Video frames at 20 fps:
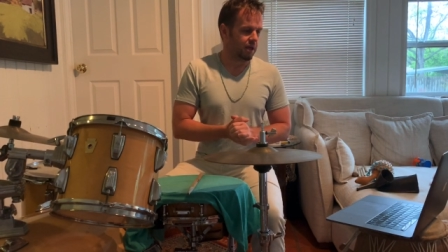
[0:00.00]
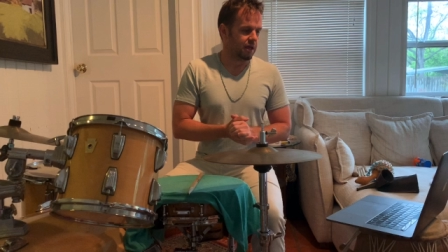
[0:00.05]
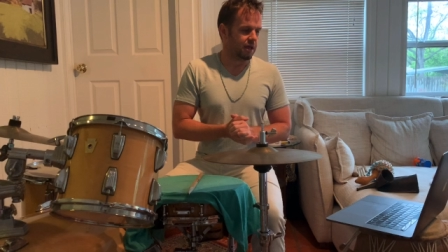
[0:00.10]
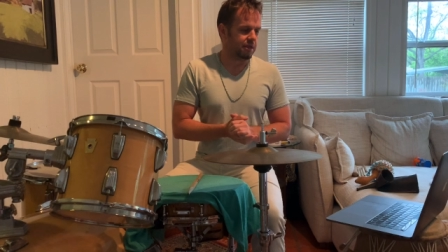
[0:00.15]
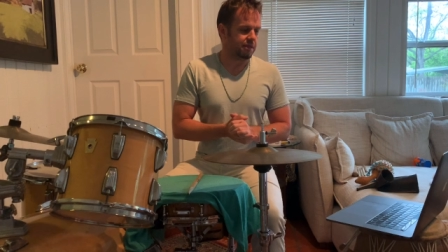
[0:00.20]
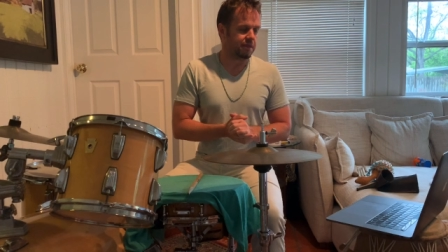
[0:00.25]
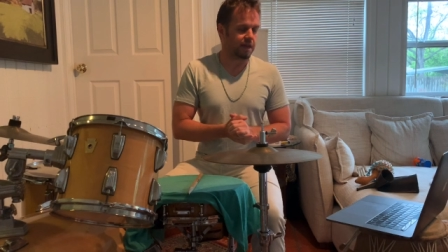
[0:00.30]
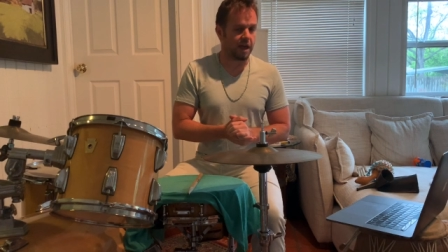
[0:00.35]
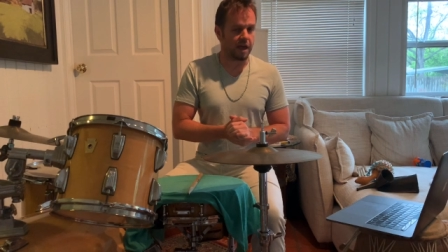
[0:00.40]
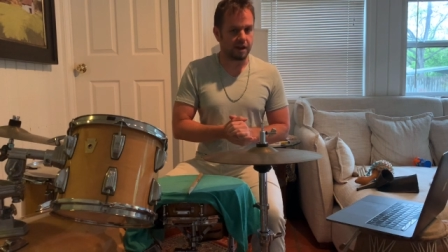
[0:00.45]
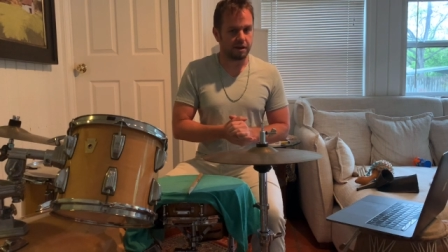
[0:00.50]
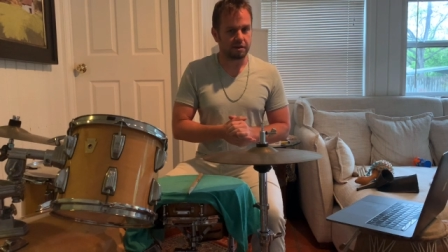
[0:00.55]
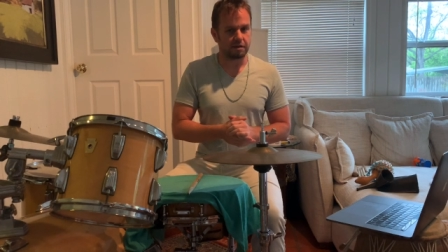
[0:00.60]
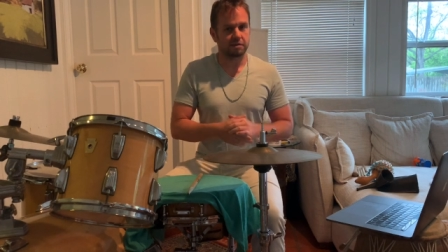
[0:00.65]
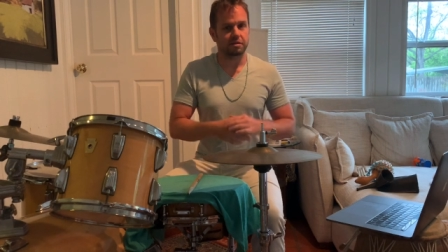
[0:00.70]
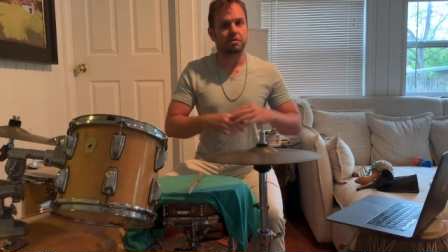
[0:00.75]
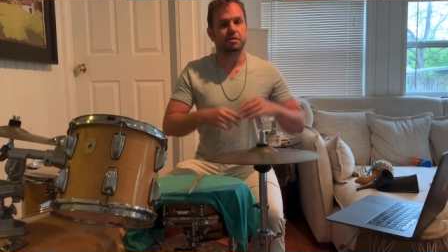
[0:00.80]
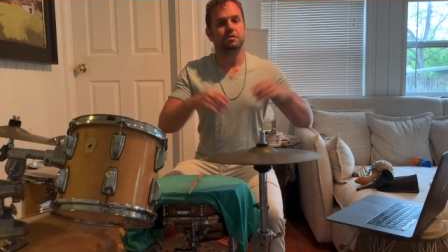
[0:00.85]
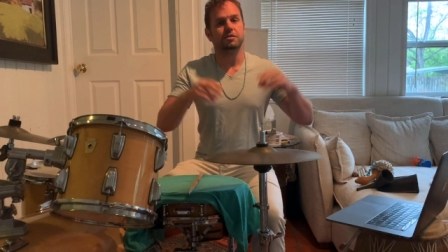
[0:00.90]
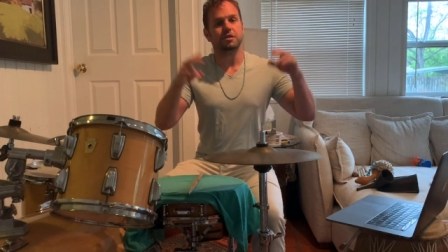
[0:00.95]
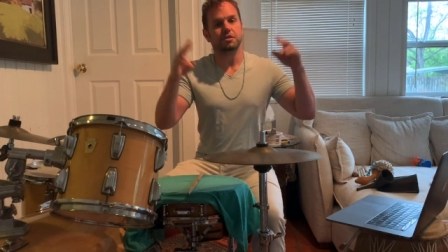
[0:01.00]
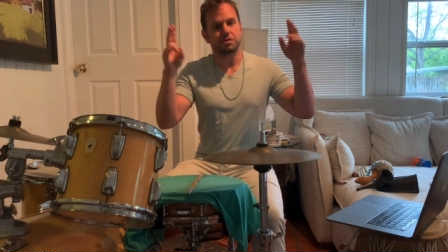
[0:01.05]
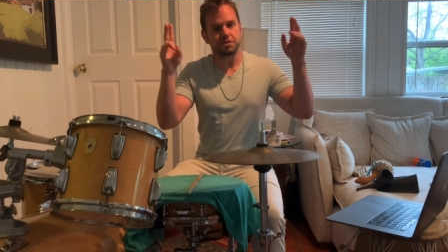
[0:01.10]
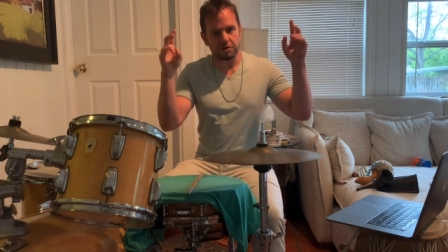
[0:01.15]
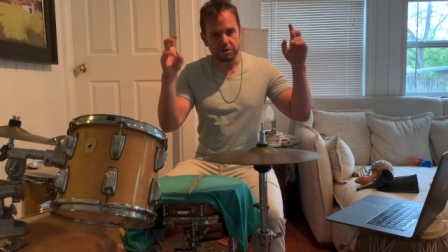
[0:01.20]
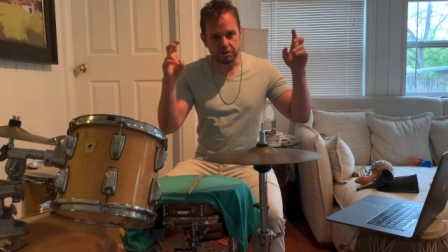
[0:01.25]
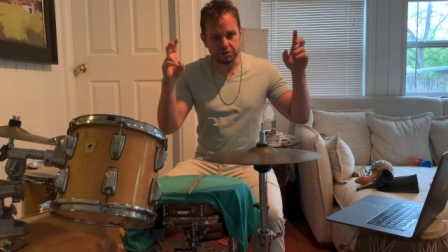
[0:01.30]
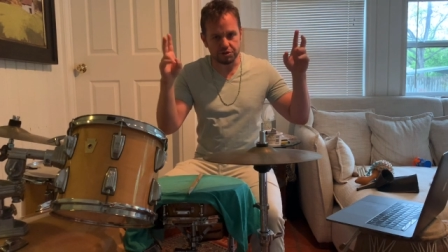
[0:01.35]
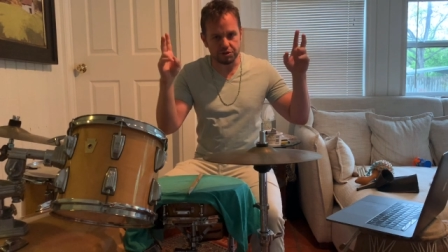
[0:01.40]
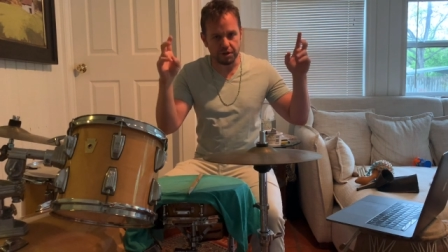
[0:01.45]
Then the
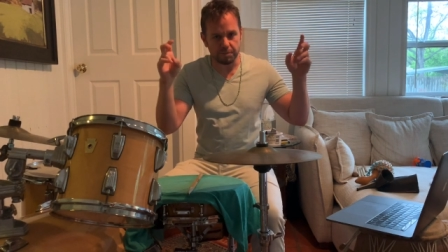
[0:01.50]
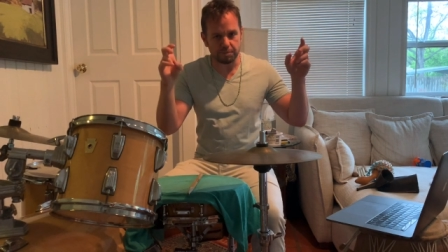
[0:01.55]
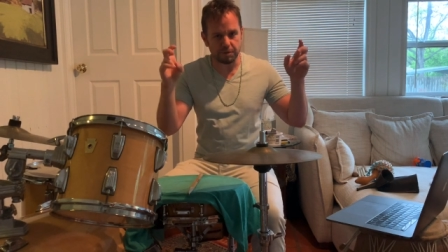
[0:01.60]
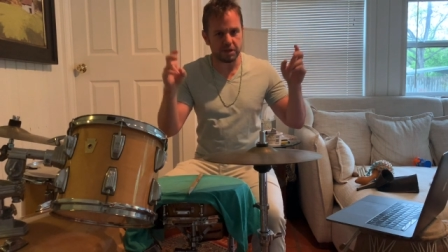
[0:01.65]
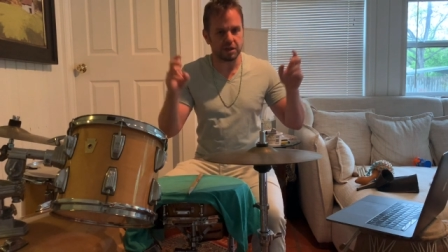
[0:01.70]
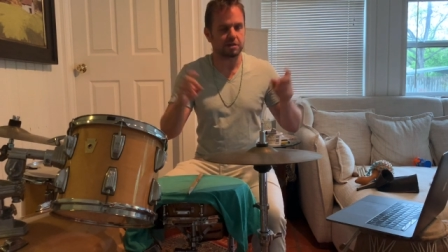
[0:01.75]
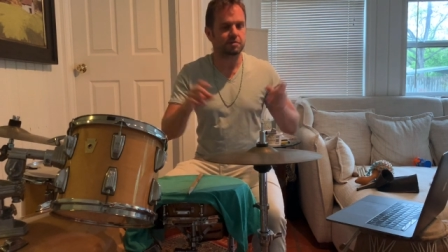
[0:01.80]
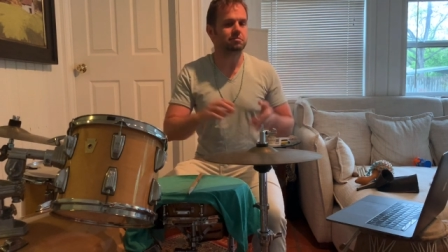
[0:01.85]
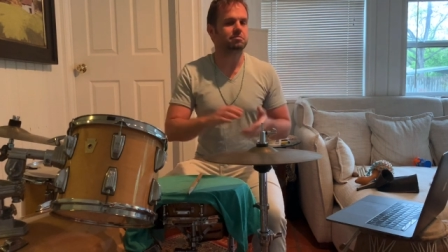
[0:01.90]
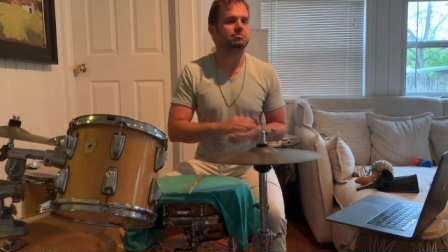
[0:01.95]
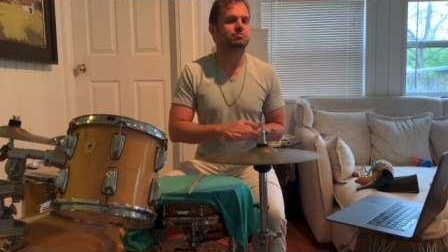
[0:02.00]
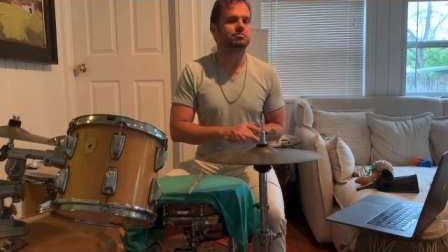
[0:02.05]
third triplet.